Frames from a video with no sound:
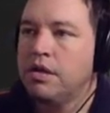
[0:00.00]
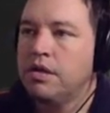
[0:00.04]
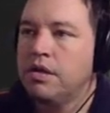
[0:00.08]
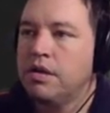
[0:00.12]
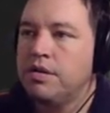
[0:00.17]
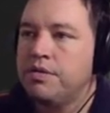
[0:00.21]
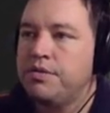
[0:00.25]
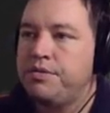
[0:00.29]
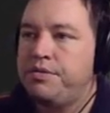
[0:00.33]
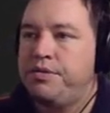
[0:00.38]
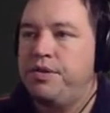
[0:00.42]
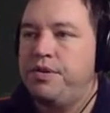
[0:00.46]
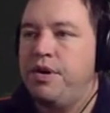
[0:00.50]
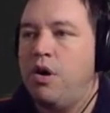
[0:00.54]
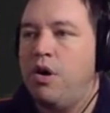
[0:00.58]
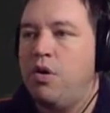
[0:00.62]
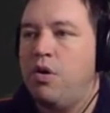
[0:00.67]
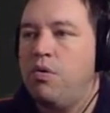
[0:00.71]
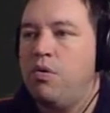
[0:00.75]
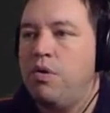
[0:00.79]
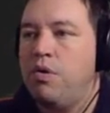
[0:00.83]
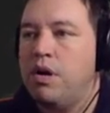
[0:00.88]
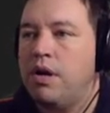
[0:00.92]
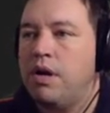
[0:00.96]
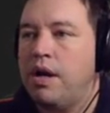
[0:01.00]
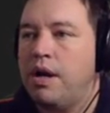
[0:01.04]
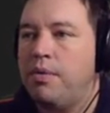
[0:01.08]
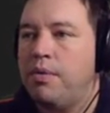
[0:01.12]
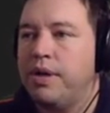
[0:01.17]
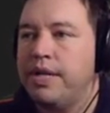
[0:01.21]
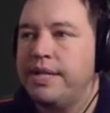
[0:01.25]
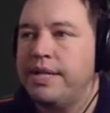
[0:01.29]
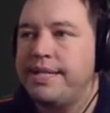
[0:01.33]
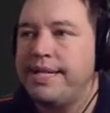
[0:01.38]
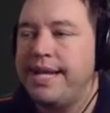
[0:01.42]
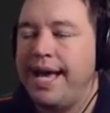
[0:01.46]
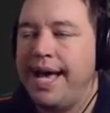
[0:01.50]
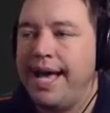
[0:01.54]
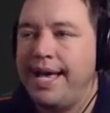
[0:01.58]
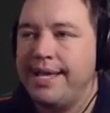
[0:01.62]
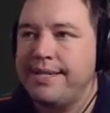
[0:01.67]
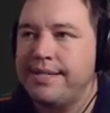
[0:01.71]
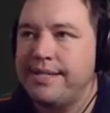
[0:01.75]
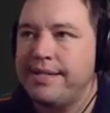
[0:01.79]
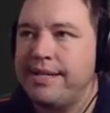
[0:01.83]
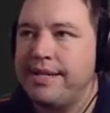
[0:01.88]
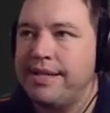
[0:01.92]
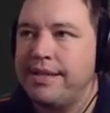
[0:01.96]
So I want to
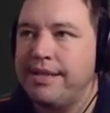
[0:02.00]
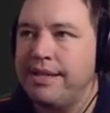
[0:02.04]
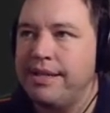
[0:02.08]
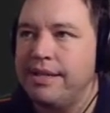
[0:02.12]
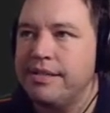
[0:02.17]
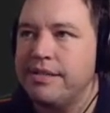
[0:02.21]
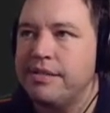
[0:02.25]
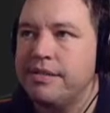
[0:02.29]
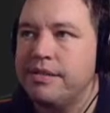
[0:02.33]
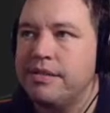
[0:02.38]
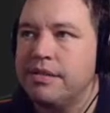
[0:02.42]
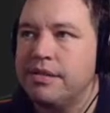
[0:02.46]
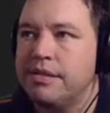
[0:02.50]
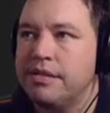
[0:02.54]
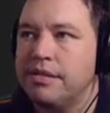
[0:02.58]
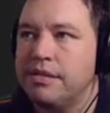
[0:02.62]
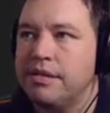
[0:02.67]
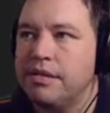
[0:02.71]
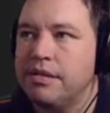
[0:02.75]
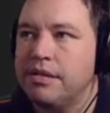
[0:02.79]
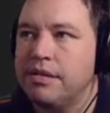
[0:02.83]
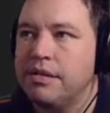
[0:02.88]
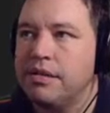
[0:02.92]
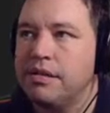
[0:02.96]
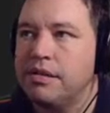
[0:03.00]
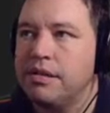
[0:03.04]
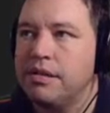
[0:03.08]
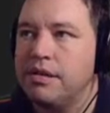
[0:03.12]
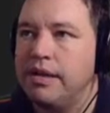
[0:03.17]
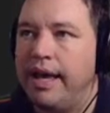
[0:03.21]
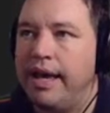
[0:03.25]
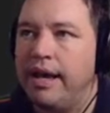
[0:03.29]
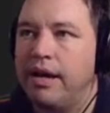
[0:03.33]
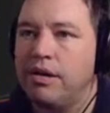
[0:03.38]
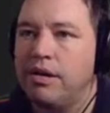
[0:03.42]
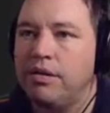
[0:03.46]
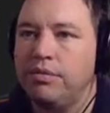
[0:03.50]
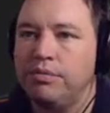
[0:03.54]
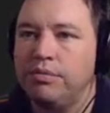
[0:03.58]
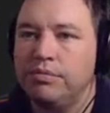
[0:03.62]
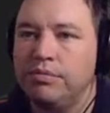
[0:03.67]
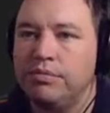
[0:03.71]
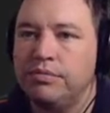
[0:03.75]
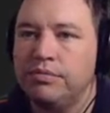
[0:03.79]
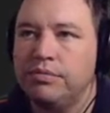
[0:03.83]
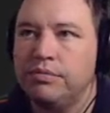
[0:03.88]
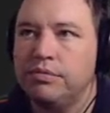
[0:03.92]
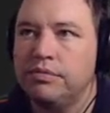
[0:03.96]
test this now.
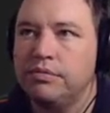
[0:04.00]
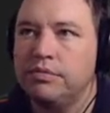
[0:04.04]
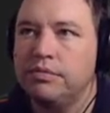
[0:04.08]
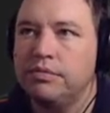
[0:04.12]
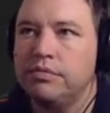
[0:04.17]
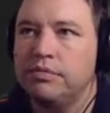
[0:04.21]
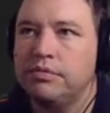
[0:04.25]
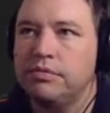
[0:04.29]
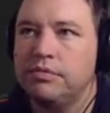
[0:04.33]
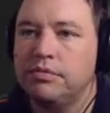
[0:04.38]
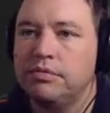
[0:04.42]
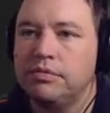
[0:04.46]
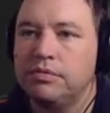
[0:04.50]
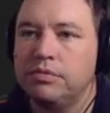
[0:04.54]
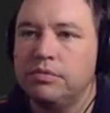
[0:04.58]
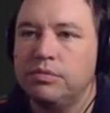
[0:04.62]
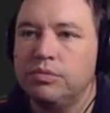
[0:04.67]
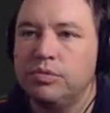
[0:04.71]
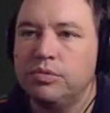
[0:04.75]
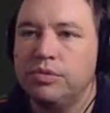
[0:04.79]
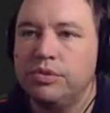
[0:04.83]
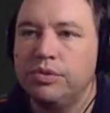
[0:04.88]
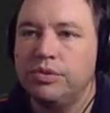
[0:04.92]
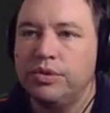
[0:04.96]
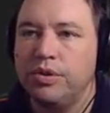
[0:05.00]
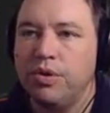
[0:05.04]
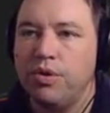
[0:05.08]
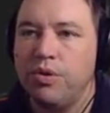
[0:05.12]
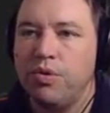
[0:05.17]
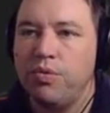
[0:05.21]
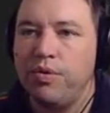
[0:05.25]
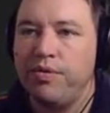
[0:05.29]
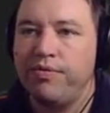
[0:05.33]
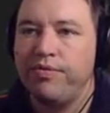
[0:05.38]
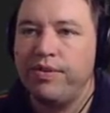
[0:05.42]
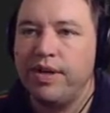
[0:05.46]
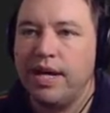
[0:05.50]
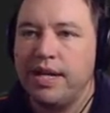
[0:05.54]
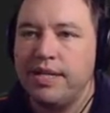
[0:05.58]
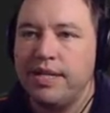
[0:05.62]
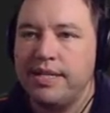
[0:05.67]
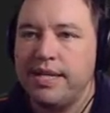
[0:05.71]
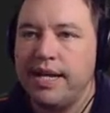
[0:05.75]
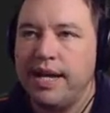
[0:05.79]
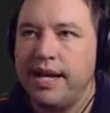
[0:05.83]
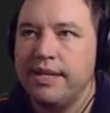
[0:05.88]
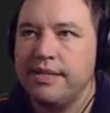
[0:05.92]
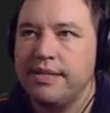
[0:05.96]
So we've got a
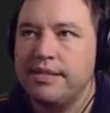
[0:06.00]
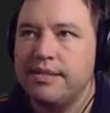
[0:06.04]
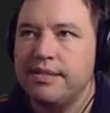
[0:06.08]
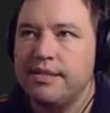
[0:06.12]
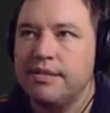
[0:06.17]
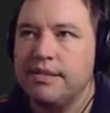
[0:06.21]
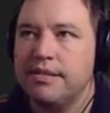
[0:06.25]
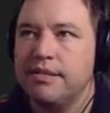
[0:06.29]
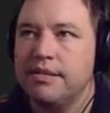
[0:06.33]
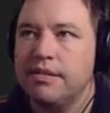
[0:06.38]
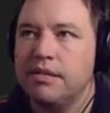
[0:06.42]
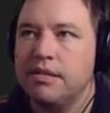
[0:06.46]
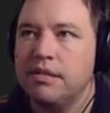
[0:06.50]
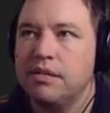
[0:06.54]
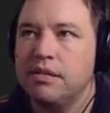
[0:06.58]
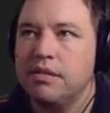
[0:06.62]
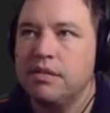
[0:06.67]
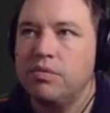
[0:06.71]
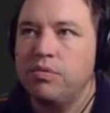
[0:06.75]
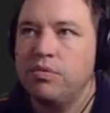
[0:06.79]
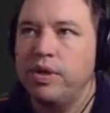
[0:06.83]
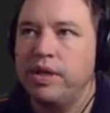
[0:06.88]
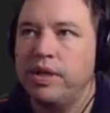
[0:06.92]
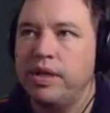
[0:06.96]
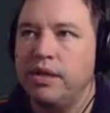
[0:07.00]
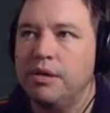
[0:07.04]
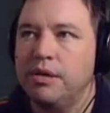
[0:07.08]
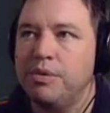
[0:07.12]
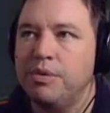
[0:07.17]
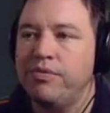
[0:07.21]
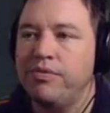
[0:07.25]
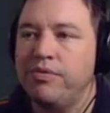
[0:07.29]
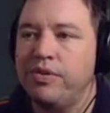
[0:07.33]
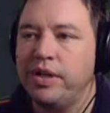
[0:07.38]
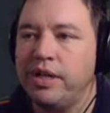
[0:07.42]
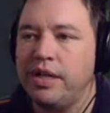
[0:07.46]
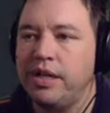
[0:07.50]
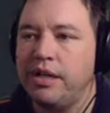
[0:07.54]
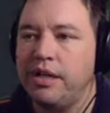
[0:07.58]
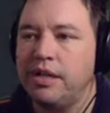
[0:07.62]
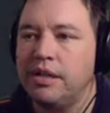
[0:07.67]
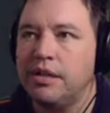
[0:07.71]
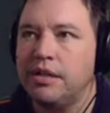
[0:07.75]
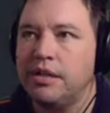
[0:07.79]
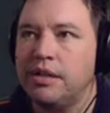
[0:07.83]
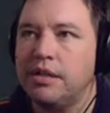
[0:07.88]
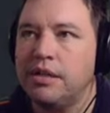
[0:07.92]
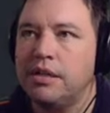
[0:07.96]
test. We can come over
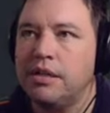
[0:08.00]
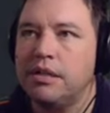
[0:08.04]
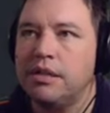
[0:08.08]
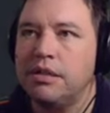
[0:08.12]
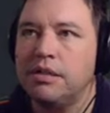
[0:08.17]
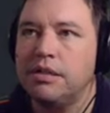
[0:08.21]
here.